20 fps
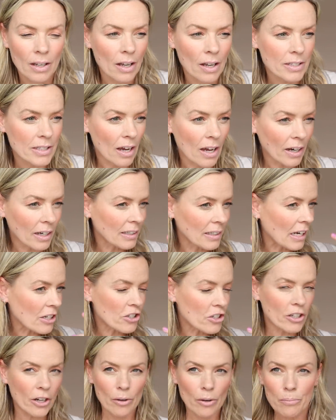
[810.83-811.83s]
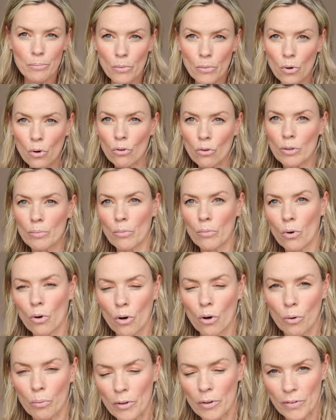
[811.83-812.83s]
See, I could actually go more and
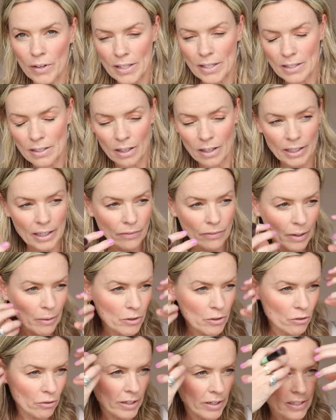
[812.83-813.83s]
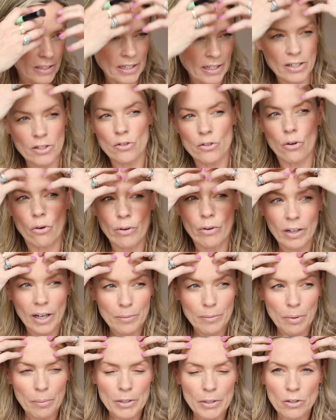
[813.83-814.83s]
more with this. Like if I was creating a tutorial,
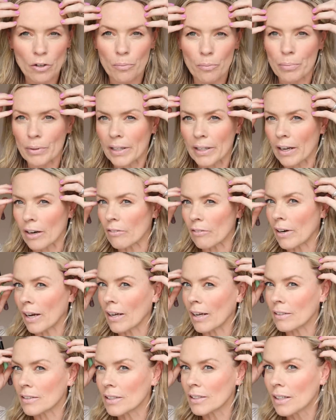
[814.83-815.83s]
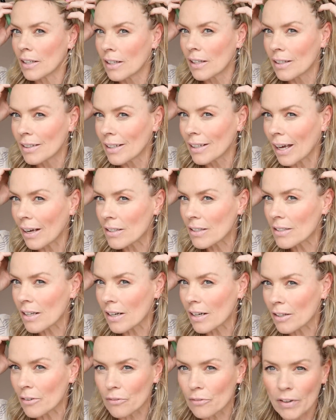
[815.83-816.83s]
I'd probably sort of bring it around the
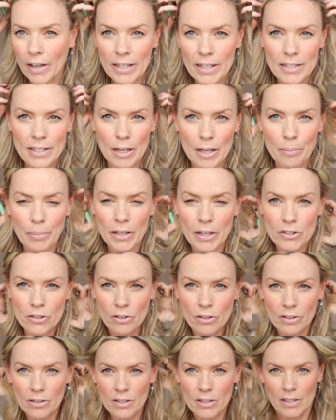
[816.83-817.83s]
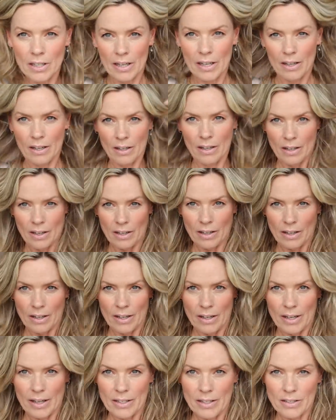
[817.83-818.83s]
outside of the face here. But as you can see,
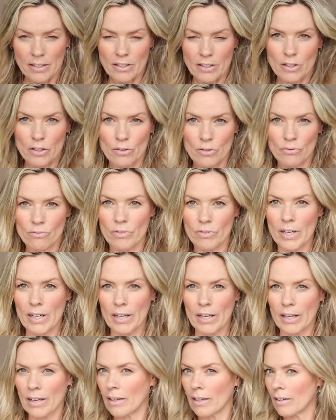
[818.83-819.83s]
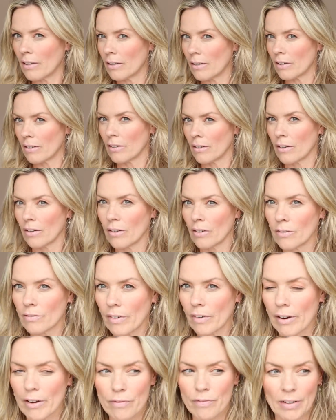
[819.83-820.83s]
it is just really
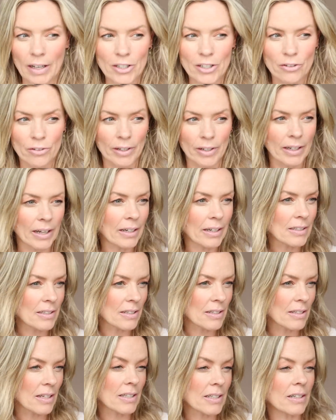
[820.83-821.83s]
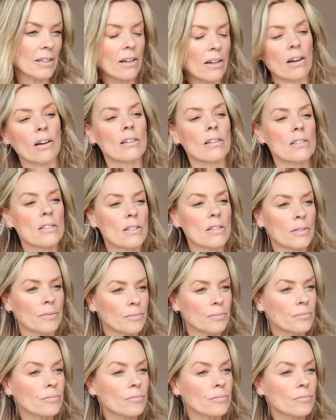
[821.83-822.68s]
very flattering. And as I said, it lasts.